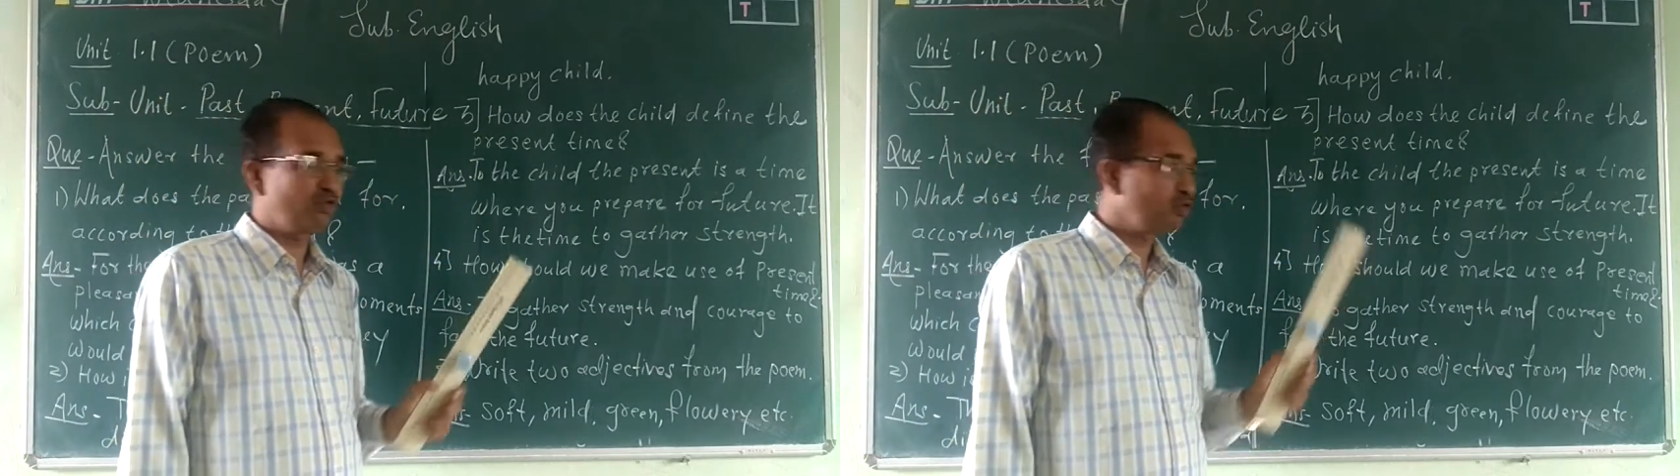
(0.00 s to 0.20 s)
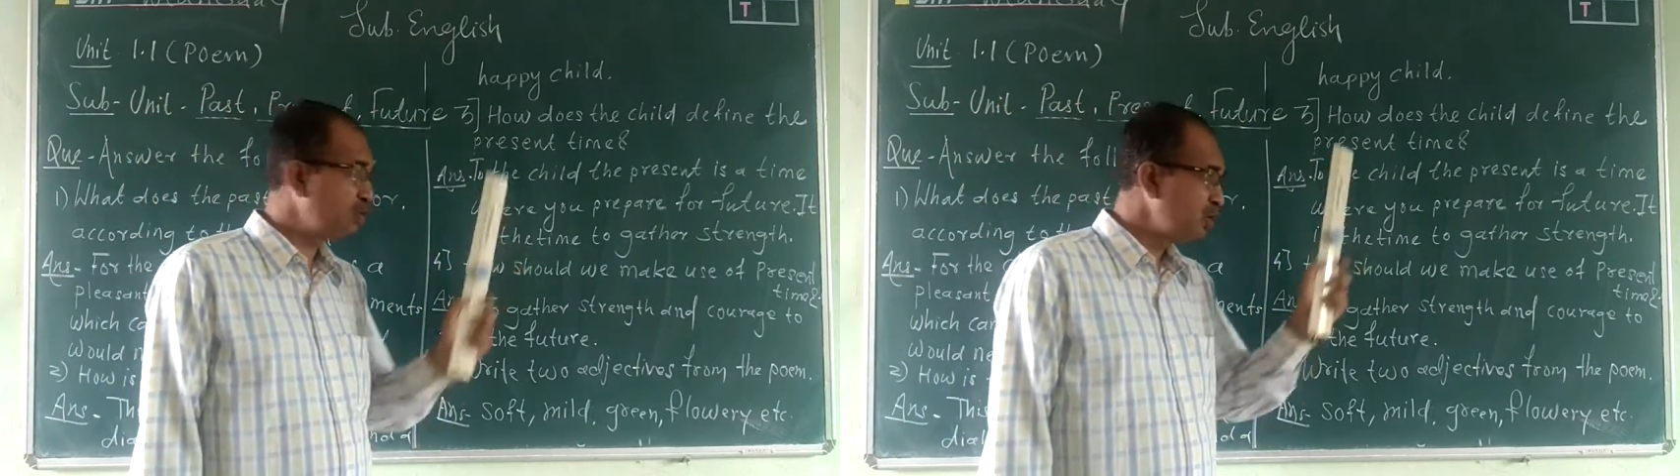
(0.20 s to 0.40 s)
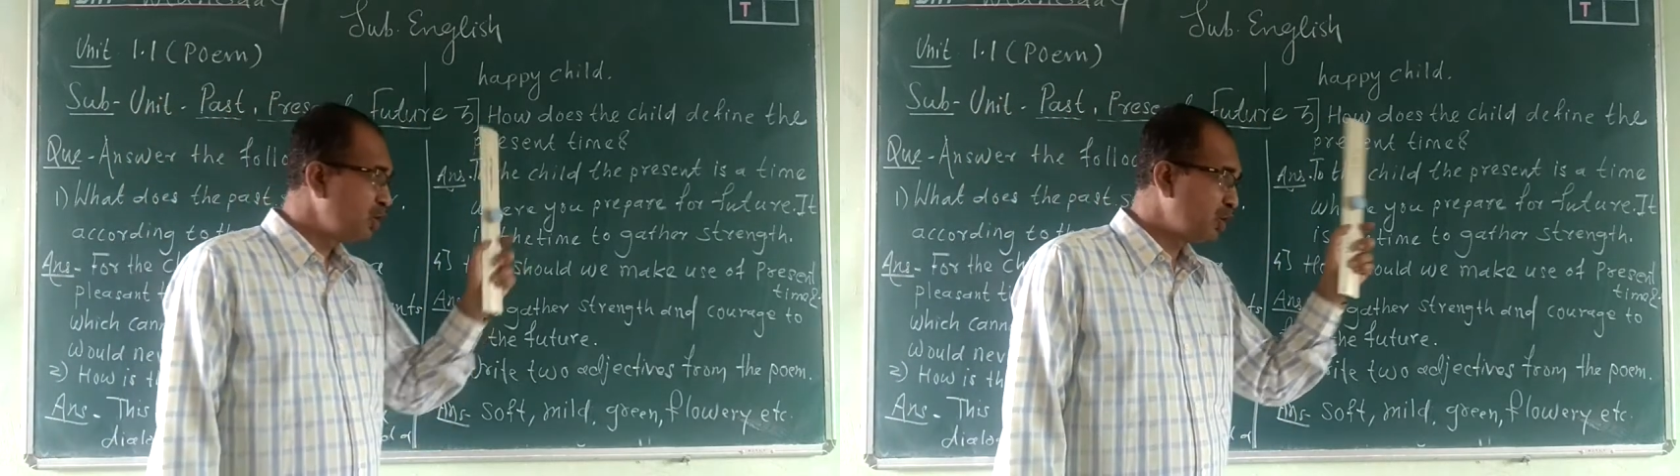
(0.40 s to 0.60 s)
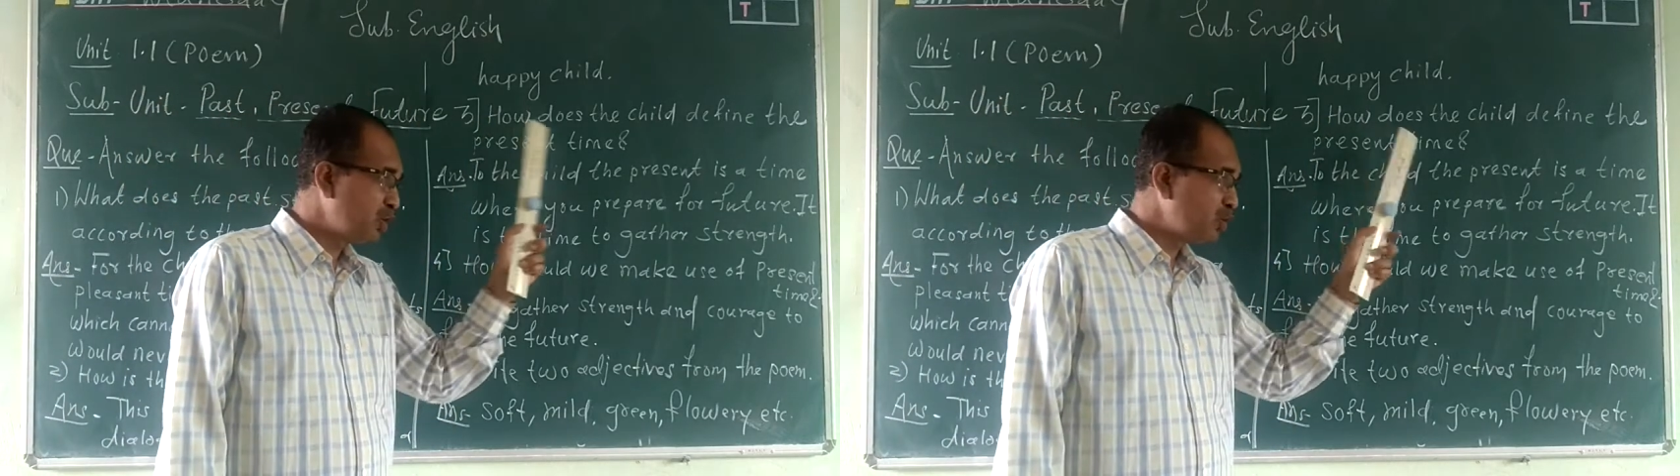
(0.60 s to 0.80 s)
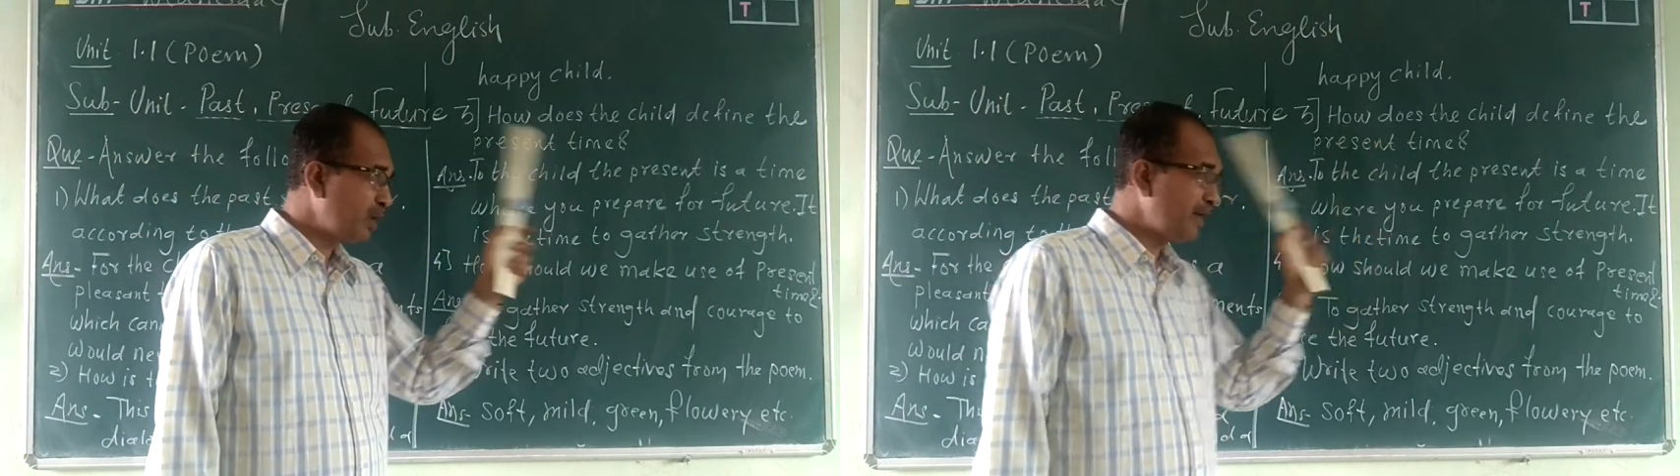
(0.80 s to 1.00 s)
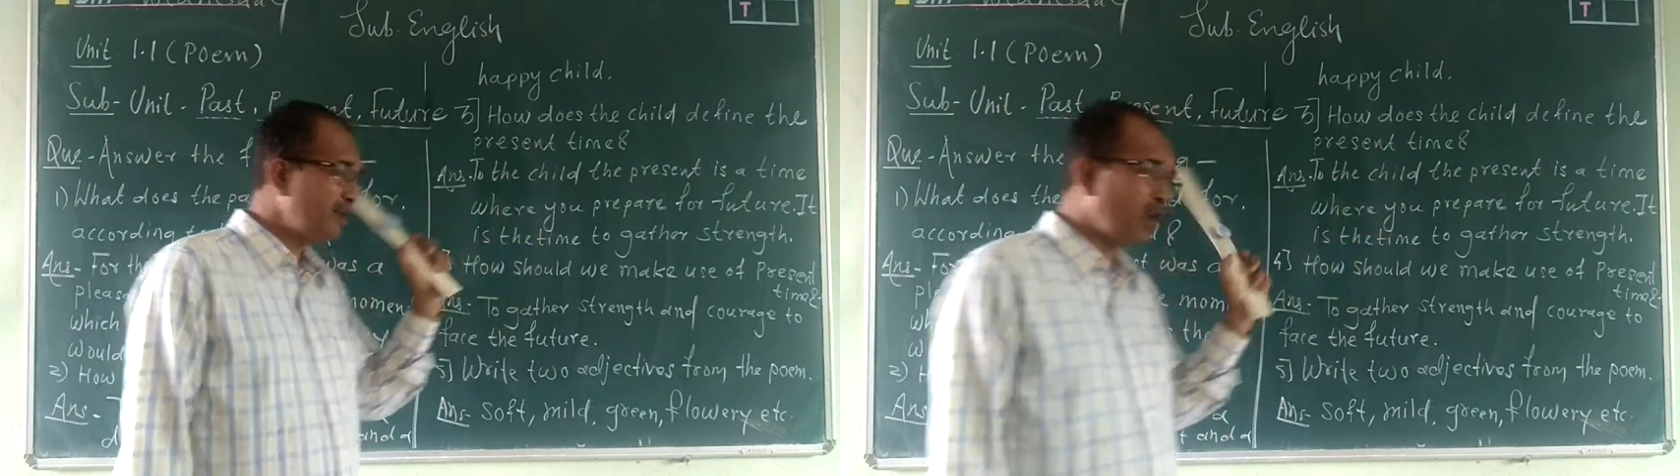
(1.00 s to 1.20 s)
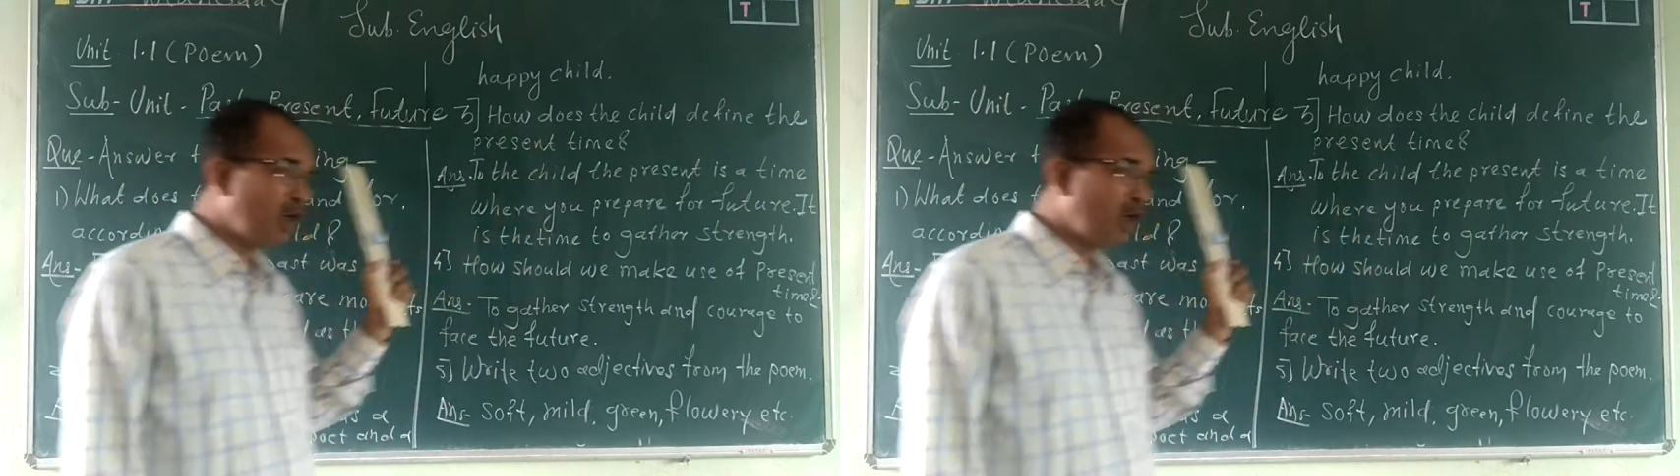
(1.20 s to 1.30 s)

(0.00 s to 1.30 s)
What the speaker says: So do write